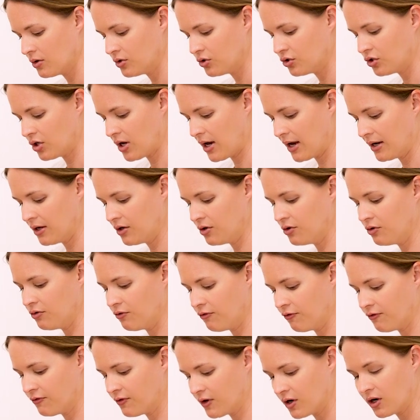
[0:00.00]
Trying to do
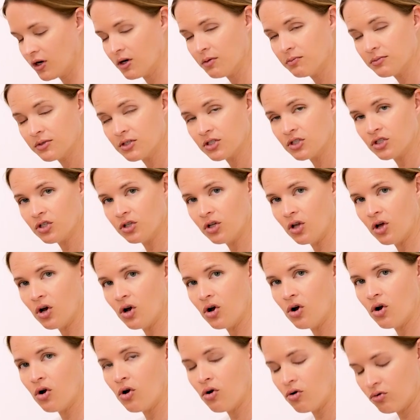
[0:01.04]
firm,
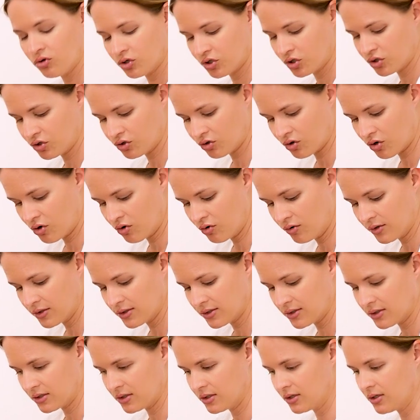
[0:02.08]
slow
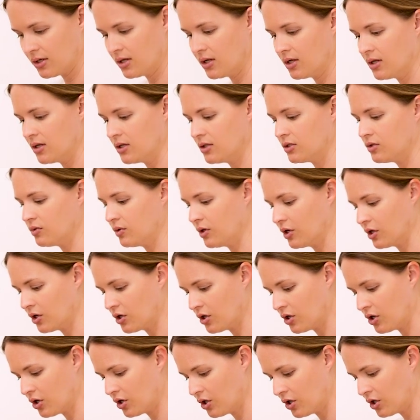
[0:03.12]
strokes to
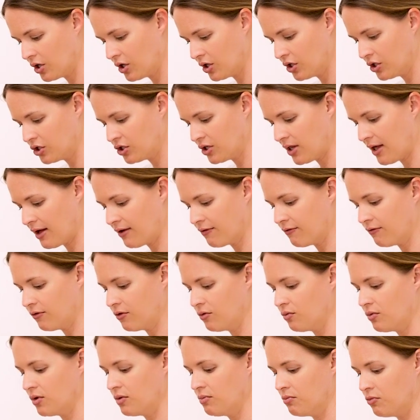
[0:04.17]
encourage that
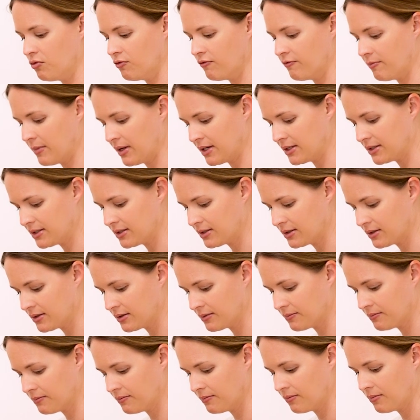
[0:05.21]
fluid movement.
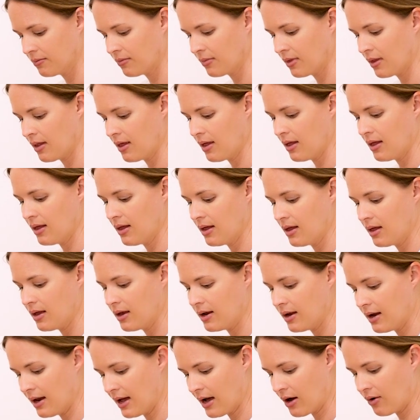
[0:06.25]

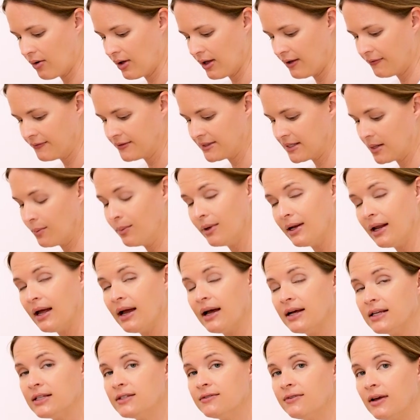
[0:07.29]
Now, if someone
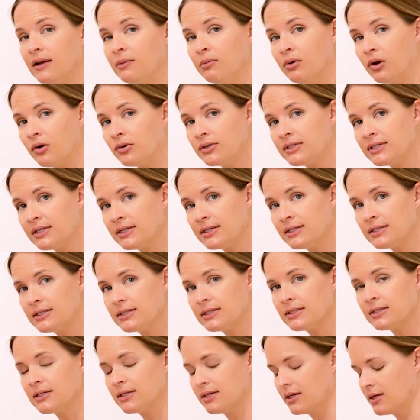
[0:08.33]
has
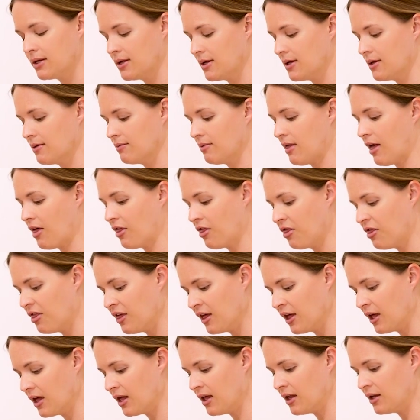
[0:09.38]
fibrosis, that
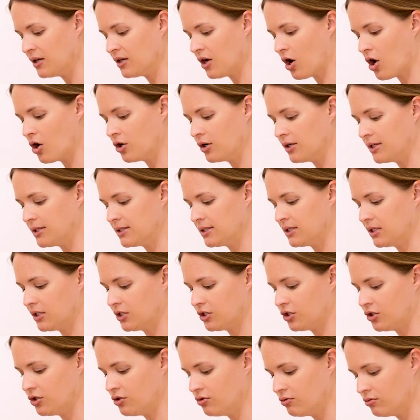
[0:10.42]
thickened, hardened
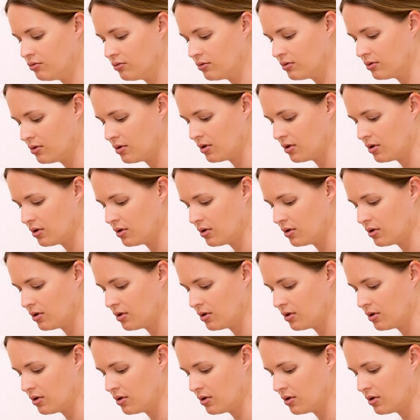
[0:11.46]
tissue,